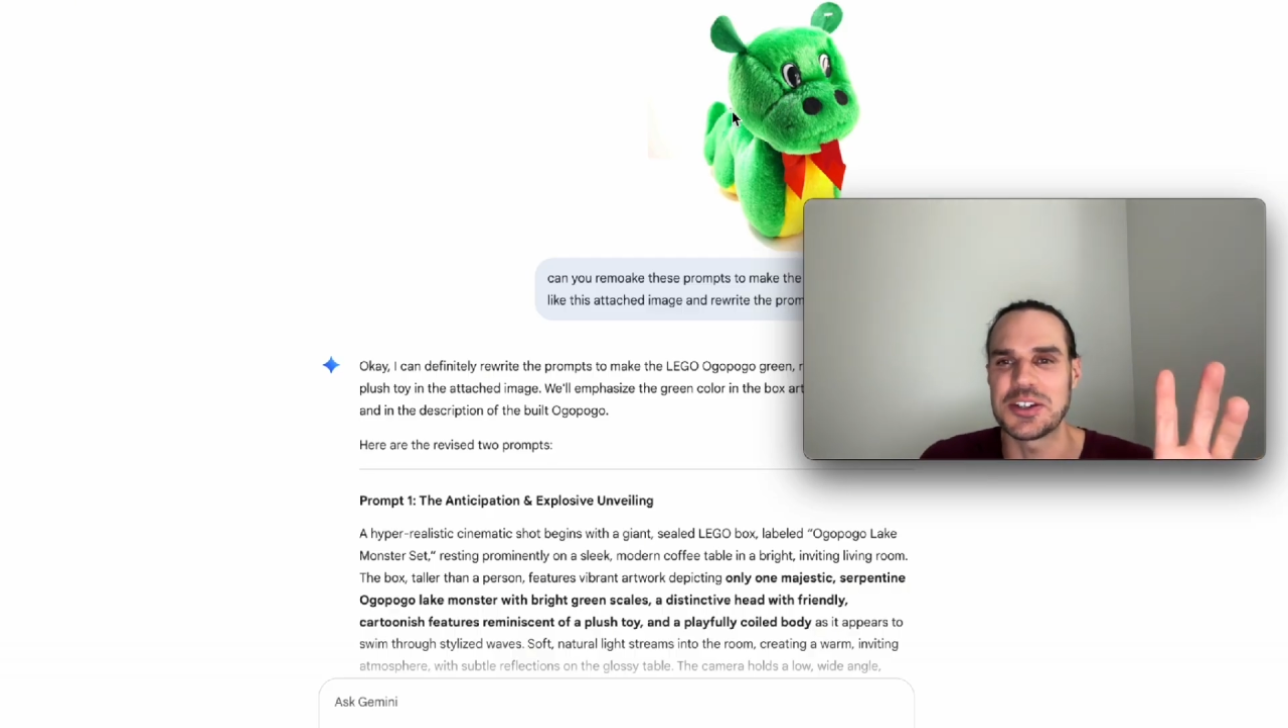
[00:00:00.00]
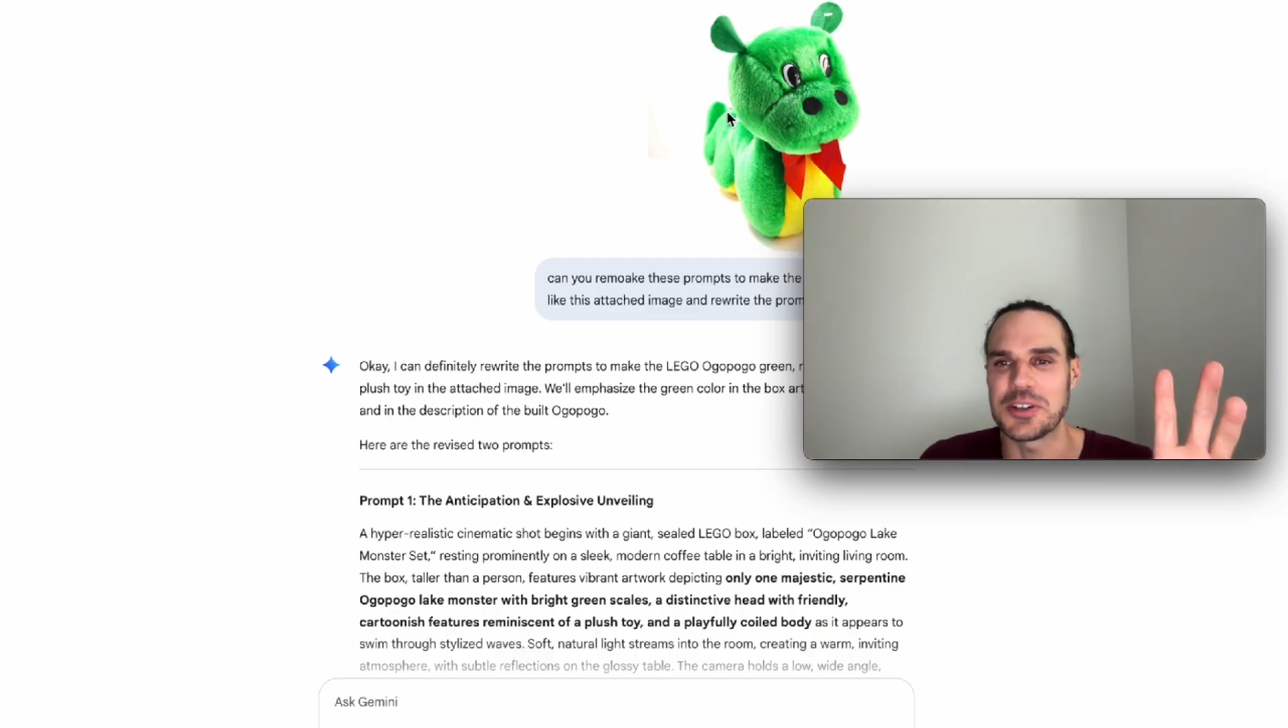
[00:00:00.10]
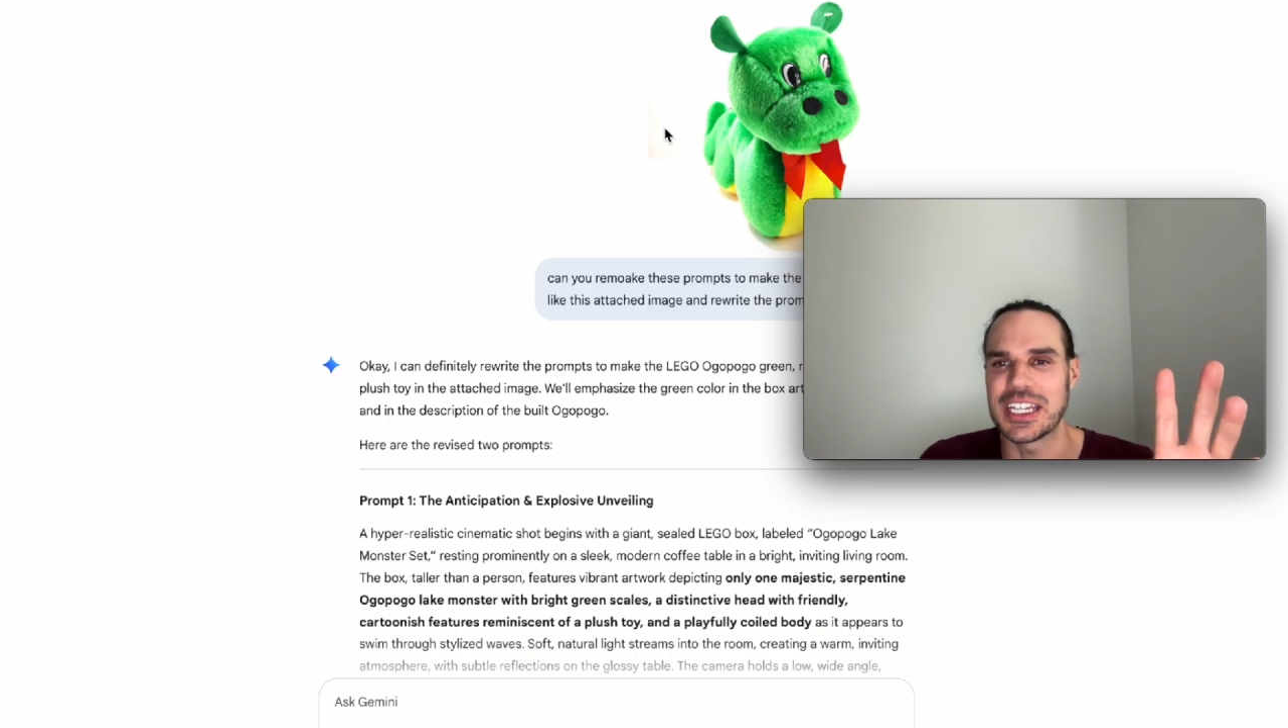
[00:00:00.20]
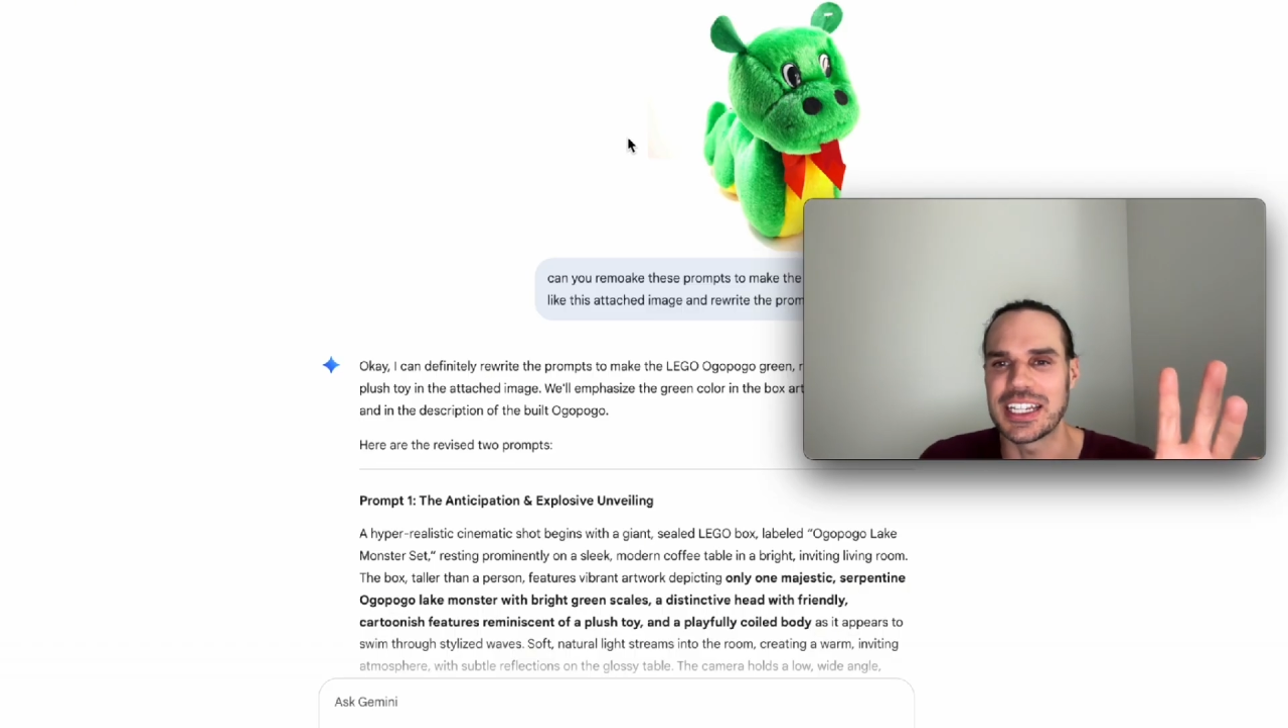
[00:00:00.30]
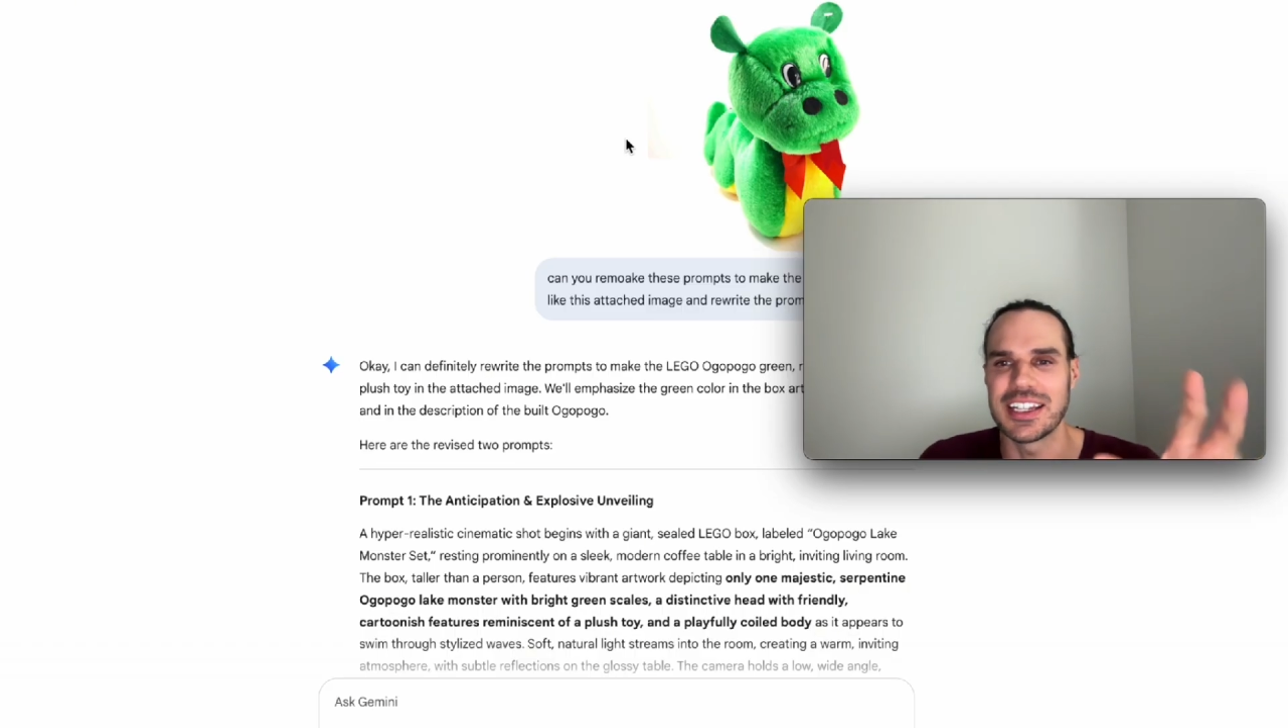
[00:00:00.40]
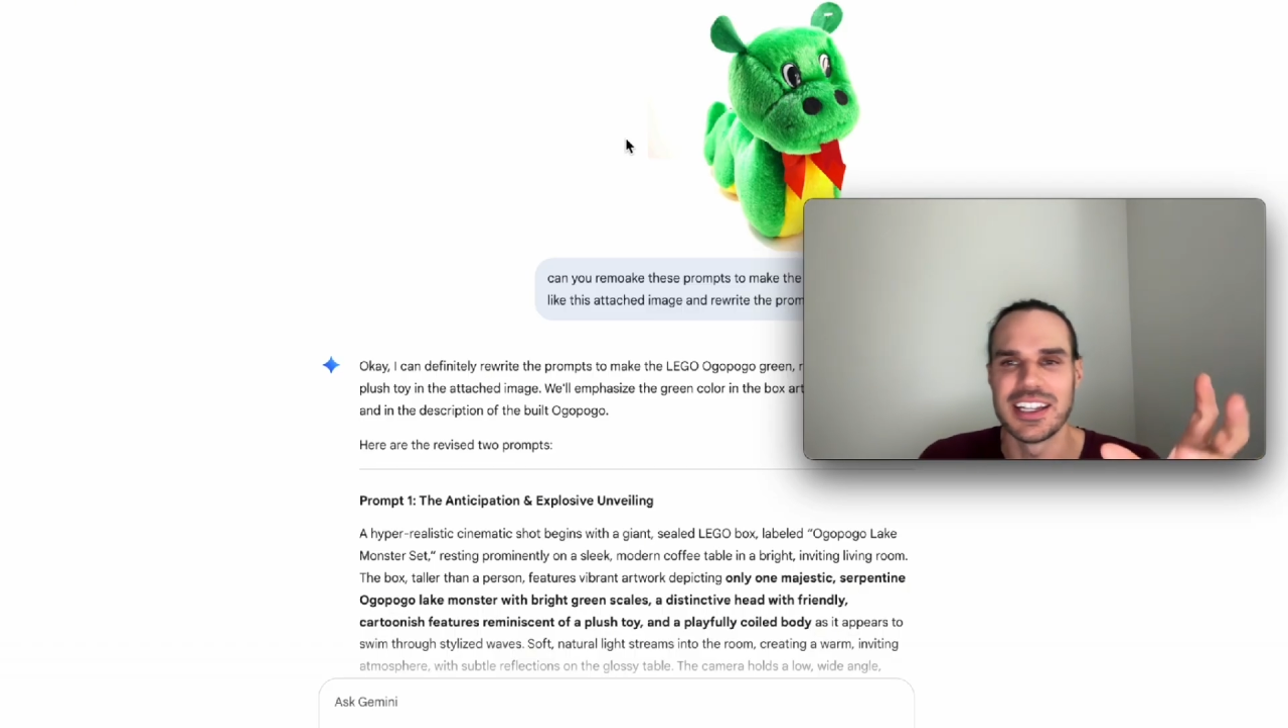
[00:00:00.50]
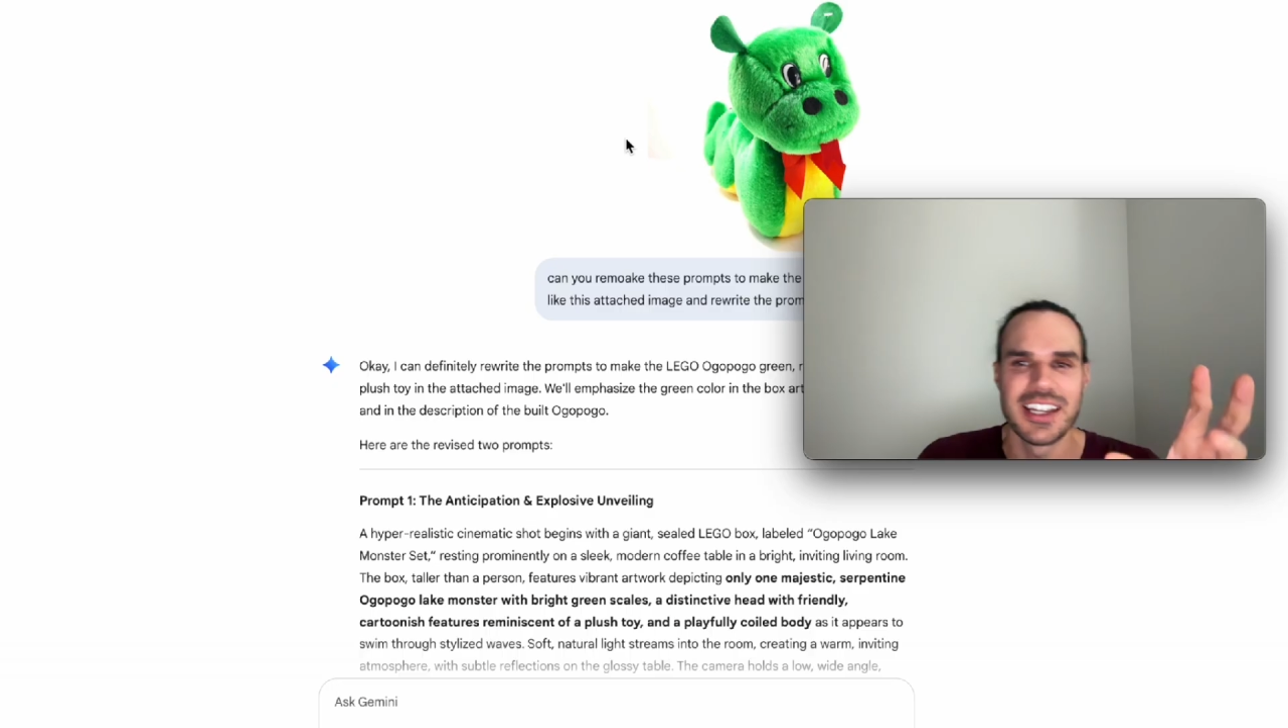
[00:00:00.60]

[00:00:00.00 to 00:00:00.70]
green,